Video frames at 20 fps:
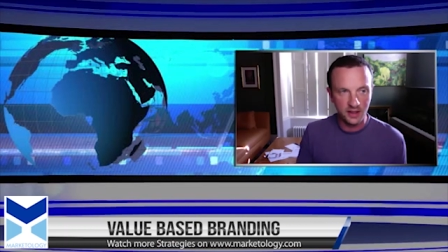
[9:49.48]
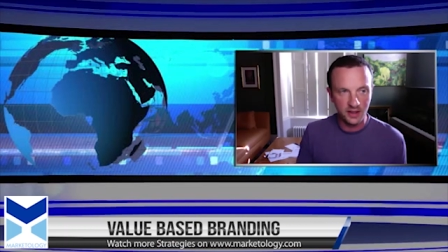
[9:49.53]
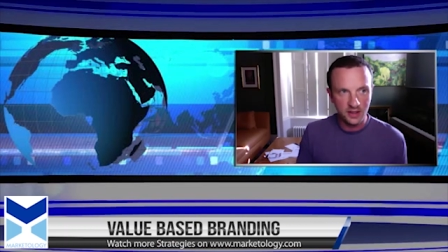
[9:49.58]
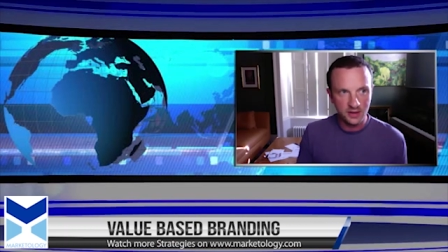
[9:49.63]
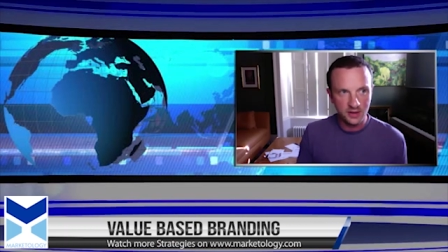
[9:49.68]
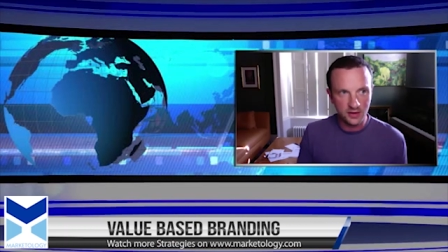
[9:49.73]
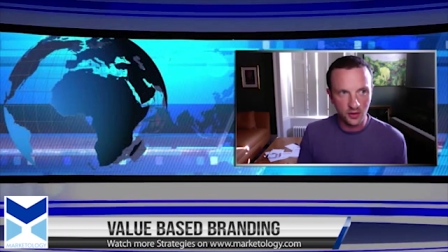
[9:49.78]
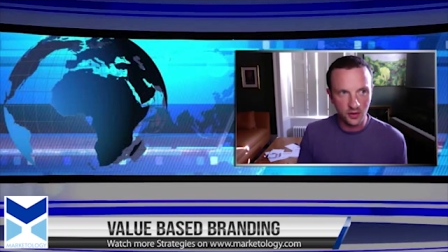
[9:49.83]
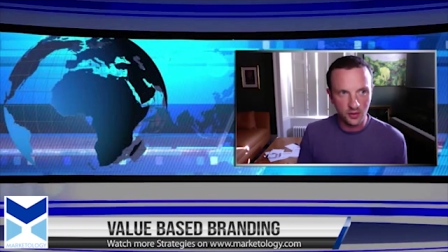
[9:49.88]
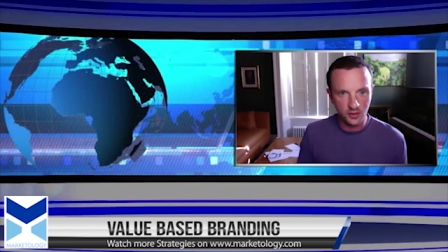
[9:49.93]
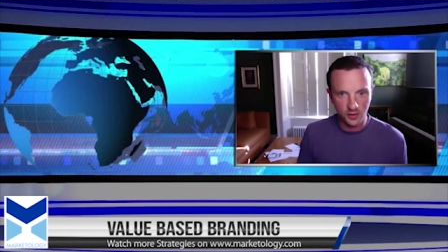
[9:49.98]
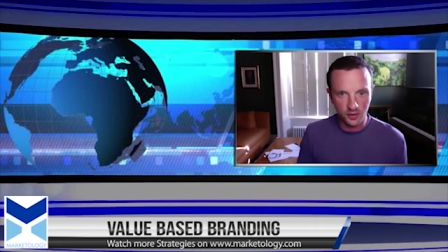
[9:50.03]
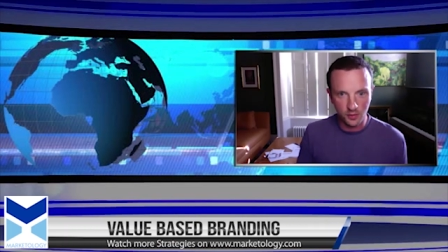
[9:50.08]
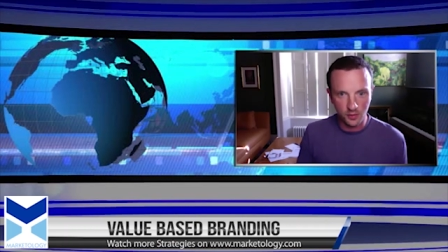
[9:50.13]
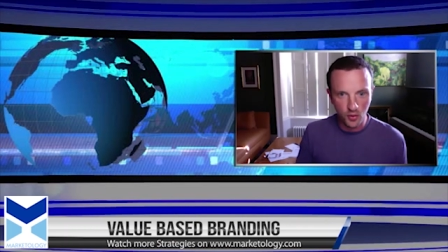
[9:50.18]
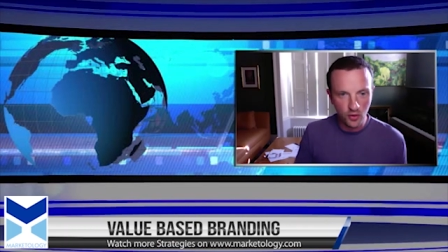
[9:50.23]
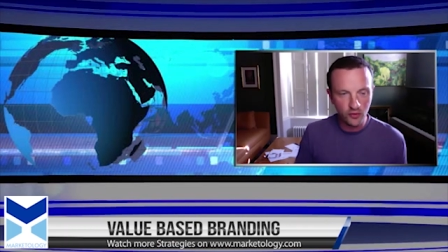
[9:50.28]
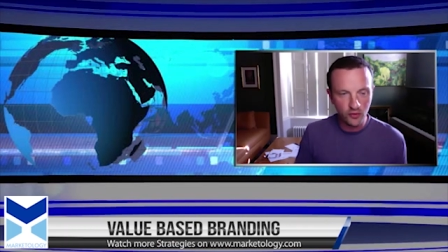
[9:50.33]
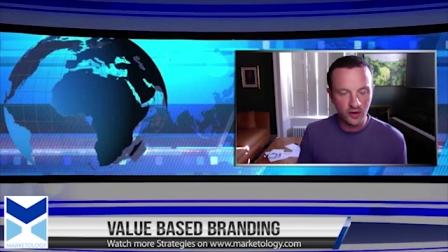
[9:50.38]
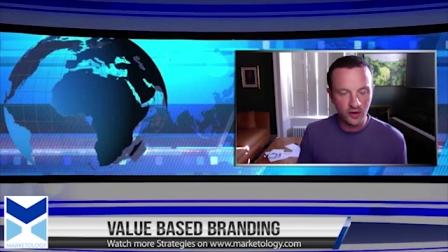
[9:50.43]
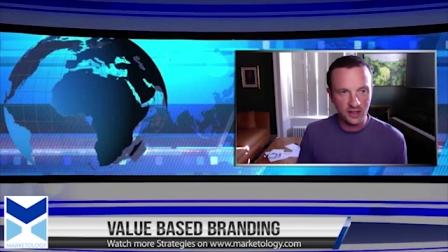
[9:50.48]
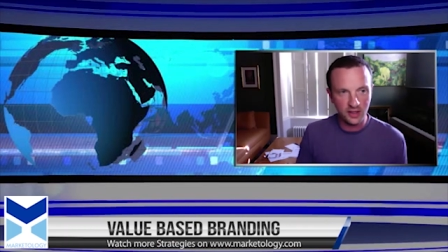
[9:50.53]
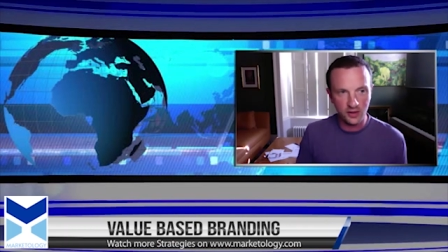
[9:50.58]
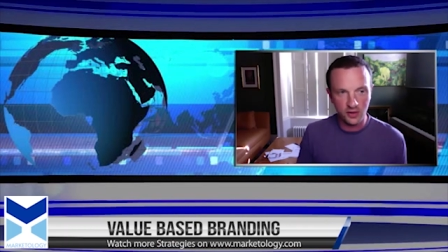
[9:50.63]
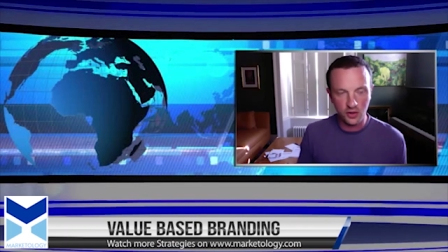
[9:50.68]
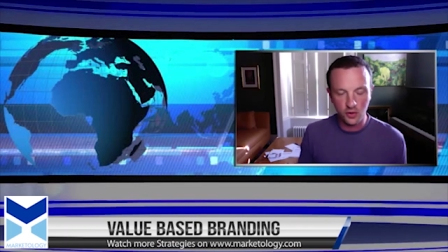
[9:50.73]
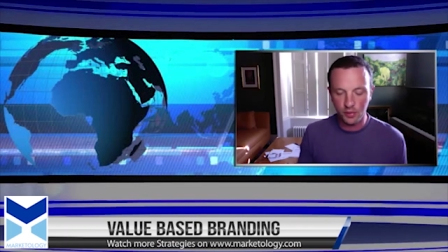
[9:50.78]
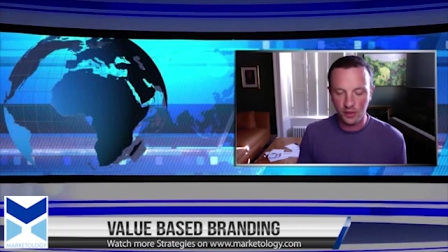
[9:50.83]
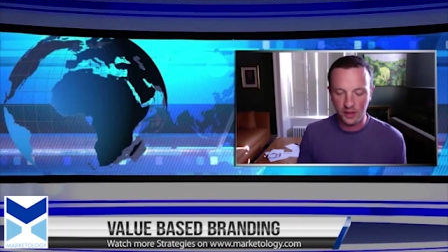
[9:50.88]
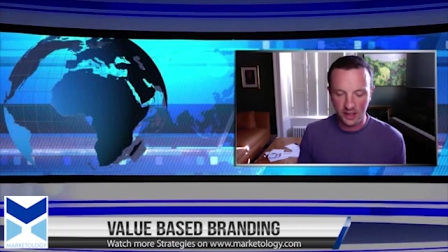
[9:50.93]
So the more value you
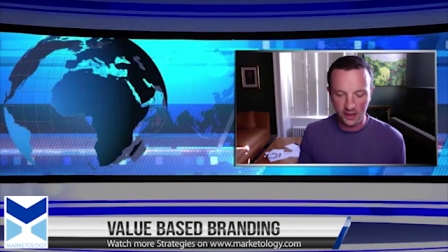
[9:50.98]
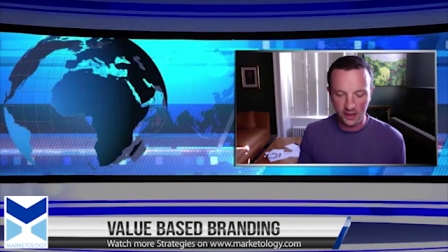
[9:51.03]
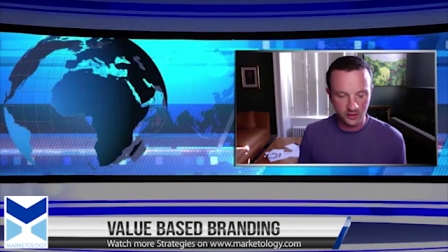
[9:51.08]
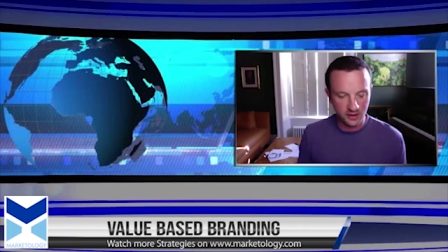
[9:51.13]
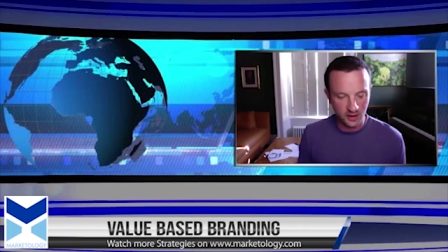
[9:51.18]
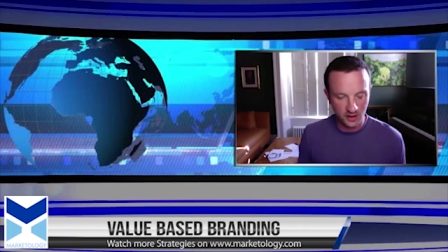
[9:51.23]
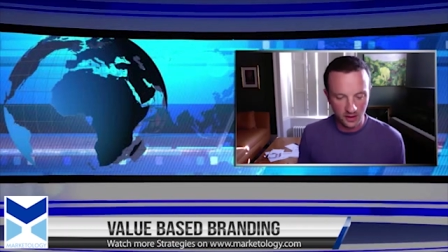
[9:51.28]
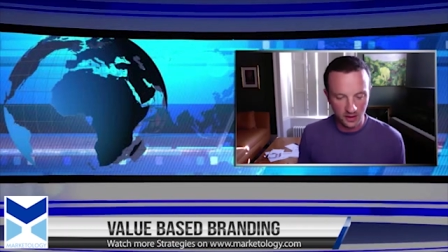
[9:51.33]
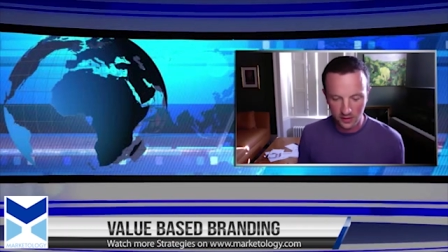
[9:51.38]
put out there,